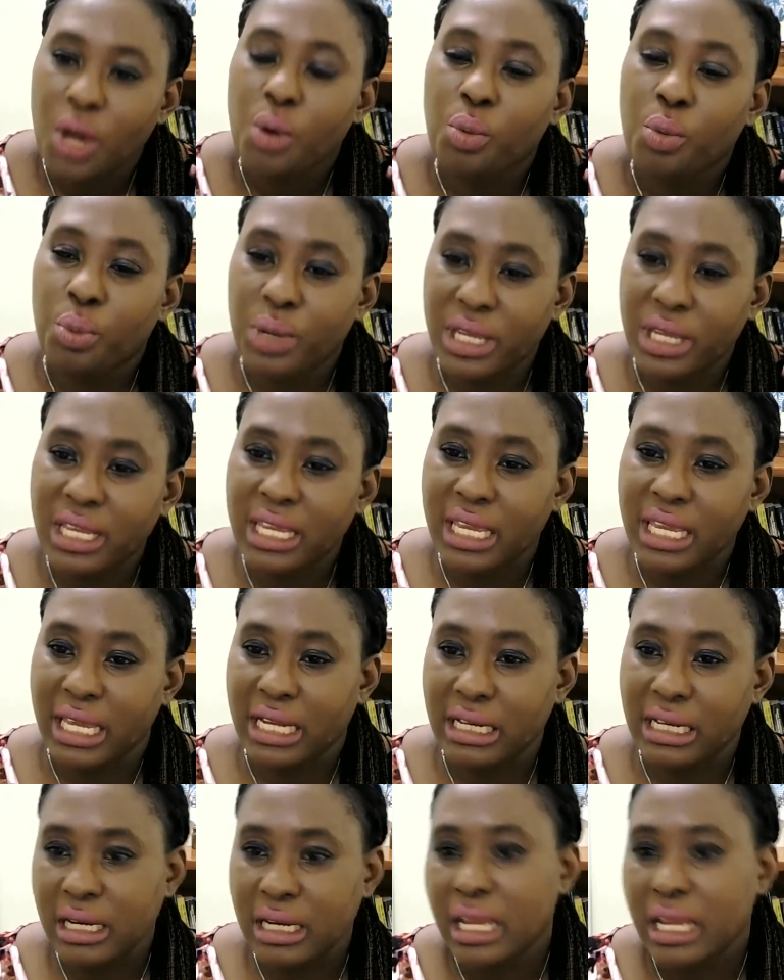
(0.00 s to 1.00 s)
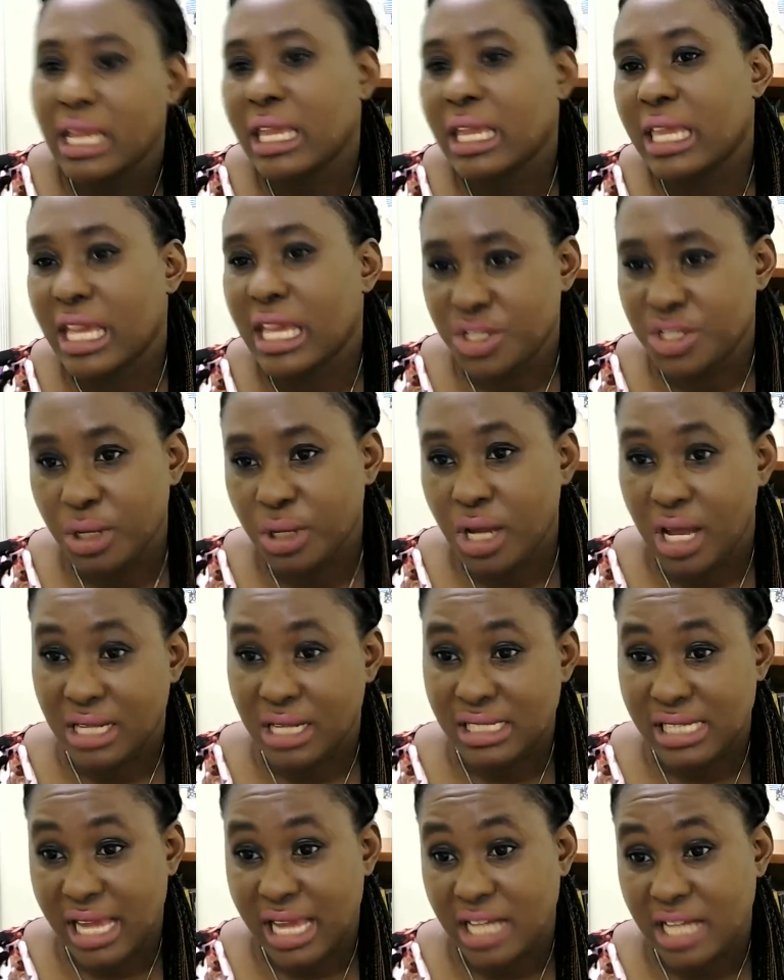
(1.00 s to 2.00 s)
we can get you in
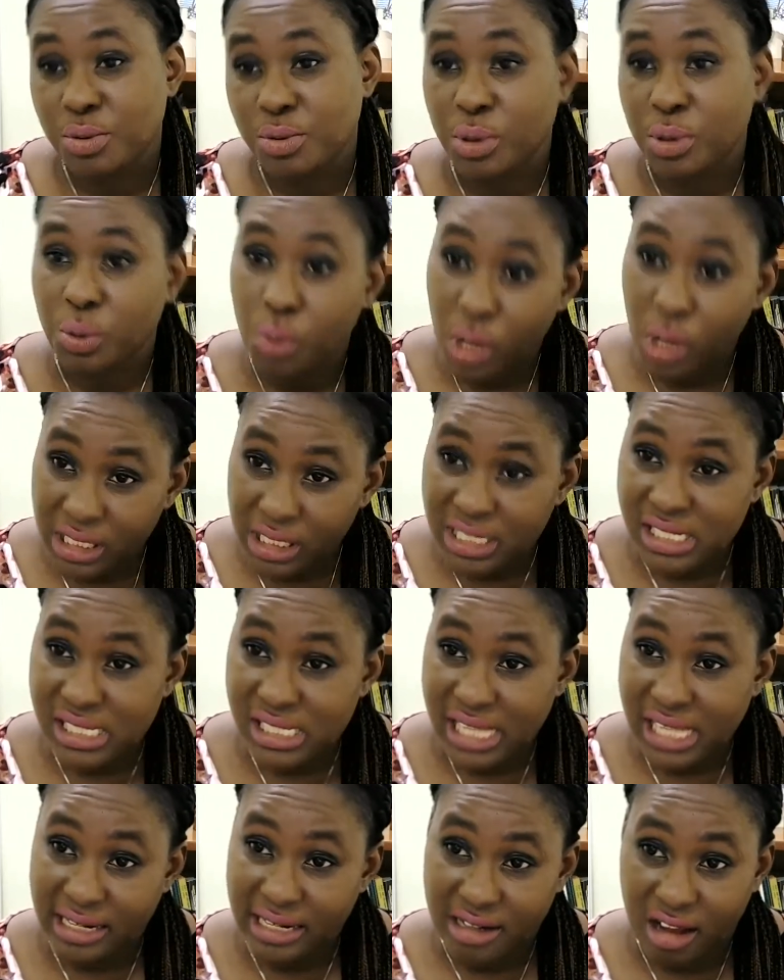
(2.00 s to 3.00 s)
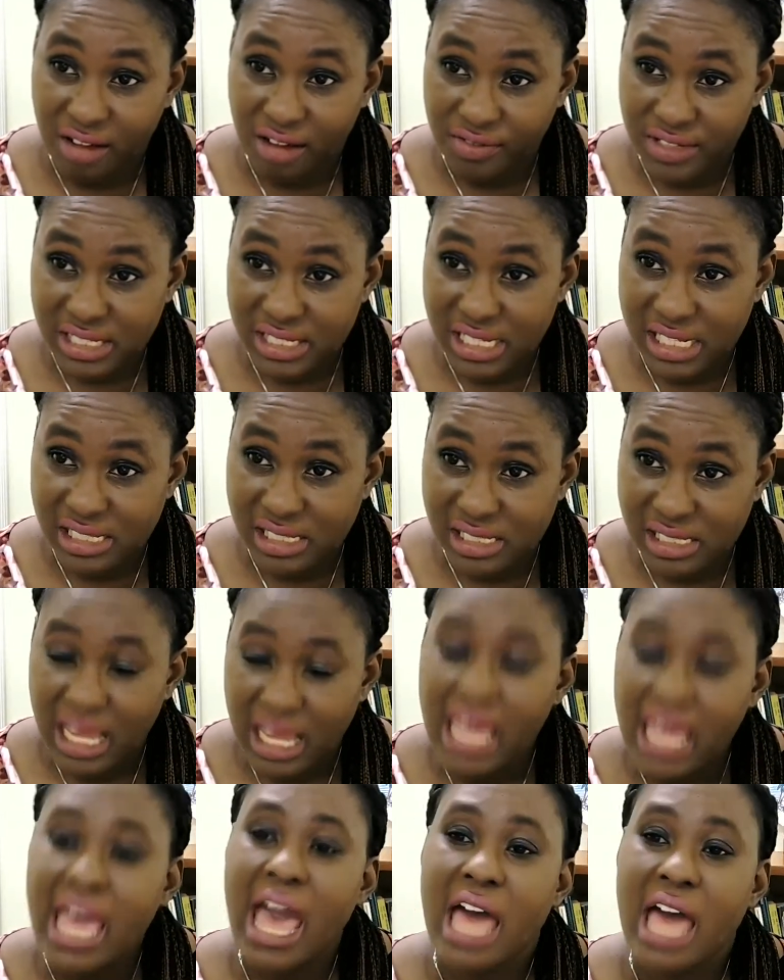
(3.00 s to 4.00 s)
contact with one of the site offices,
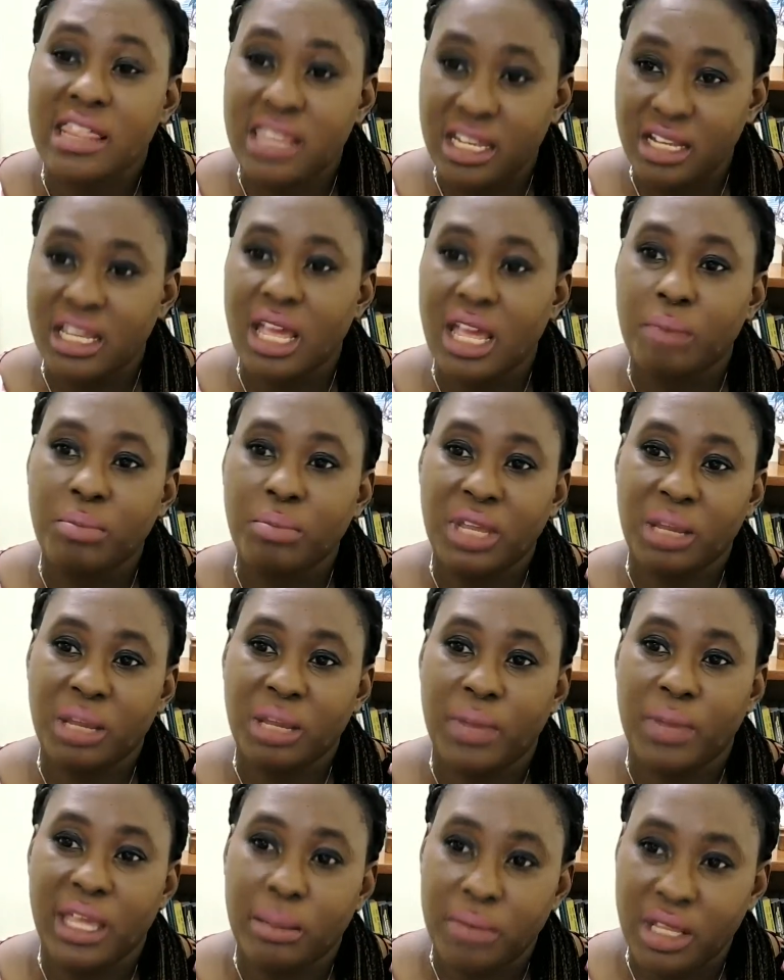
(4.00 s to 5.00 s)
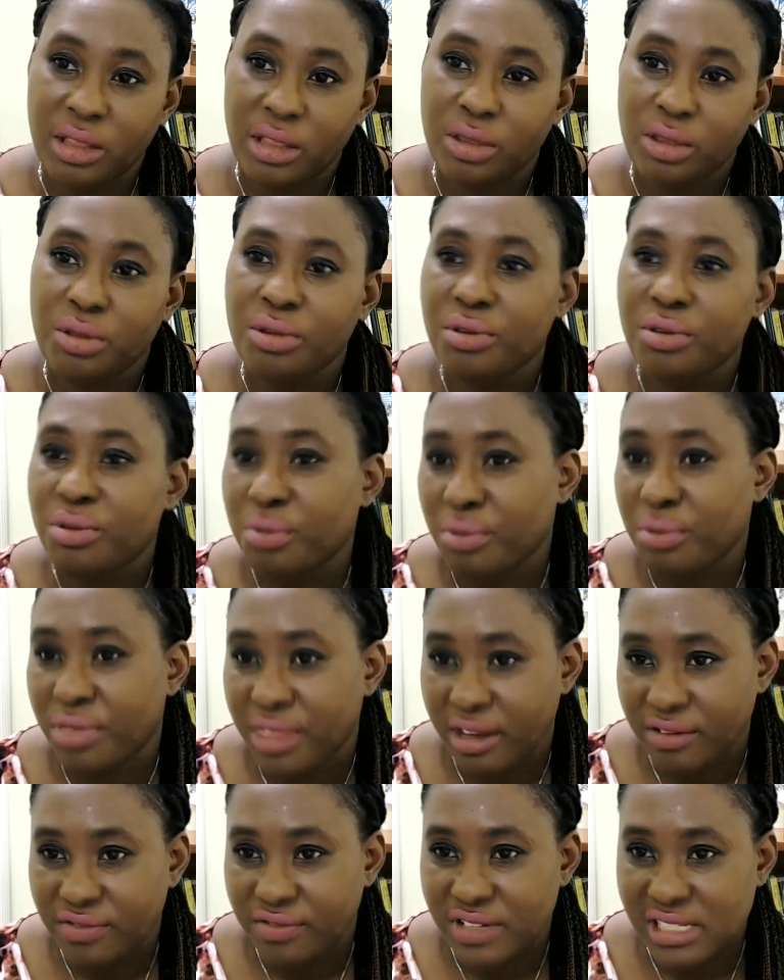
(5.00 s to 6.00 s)
and then you can make payments through
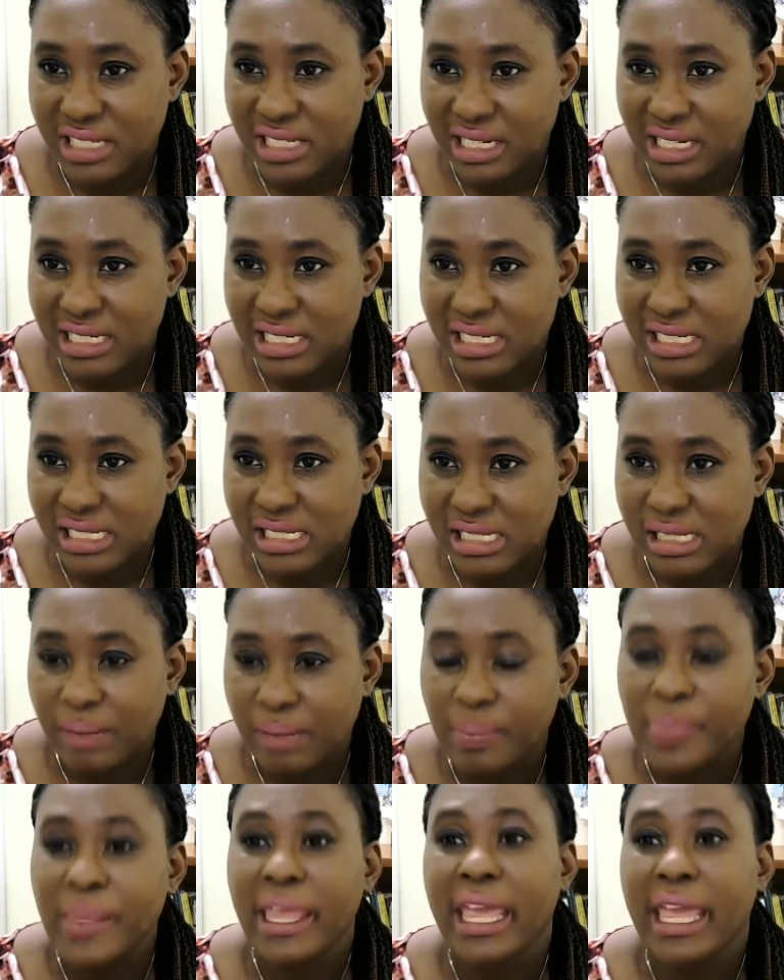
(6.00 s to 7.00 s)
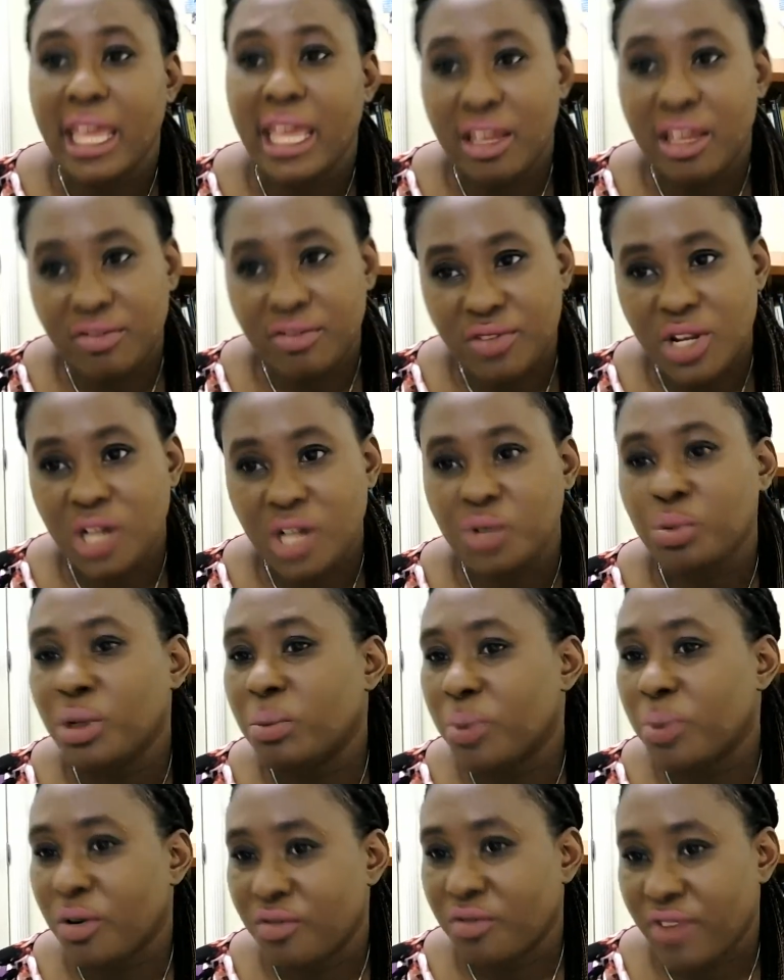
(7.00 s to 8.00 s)
their facilities. If not, we'll
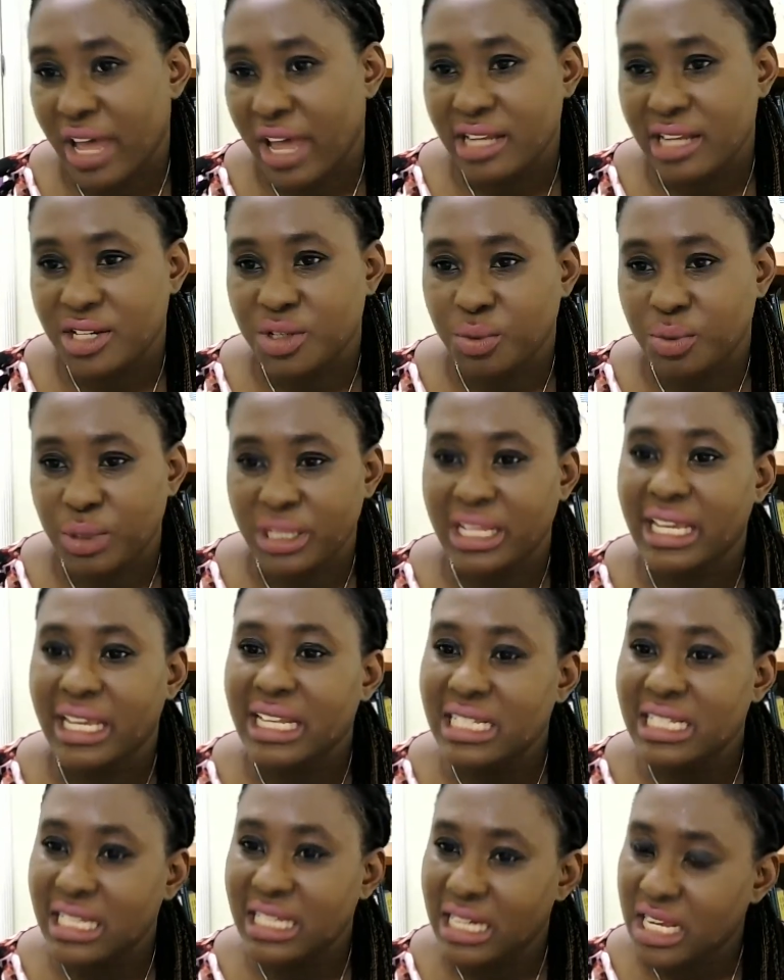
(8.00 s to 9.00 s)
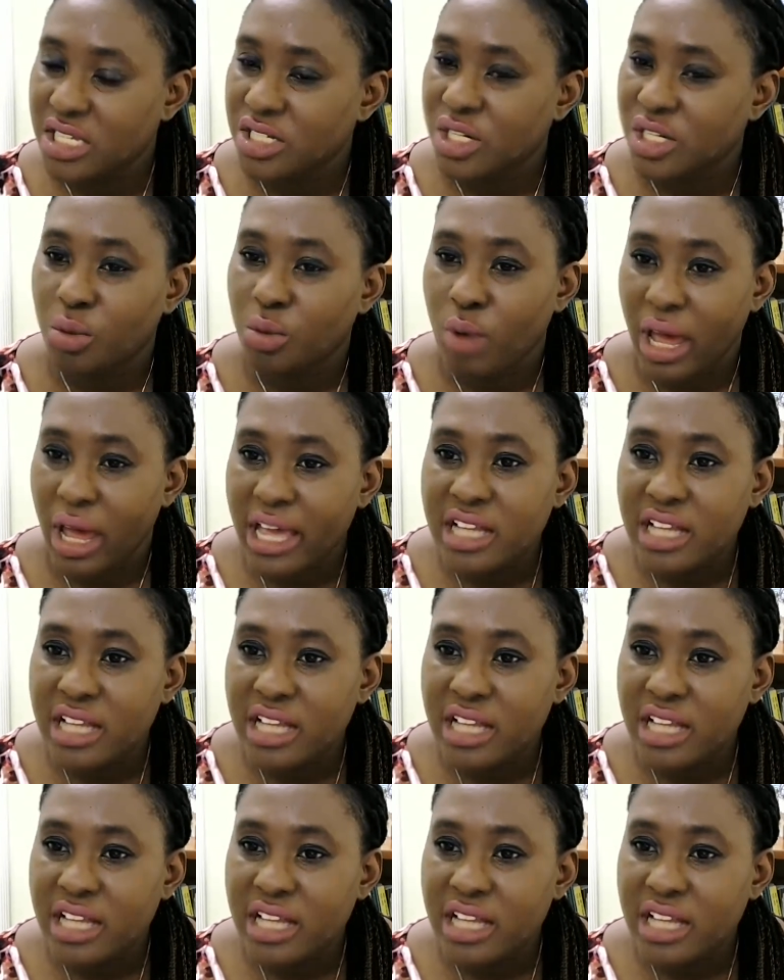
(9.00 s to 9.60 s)
provide you with the international wire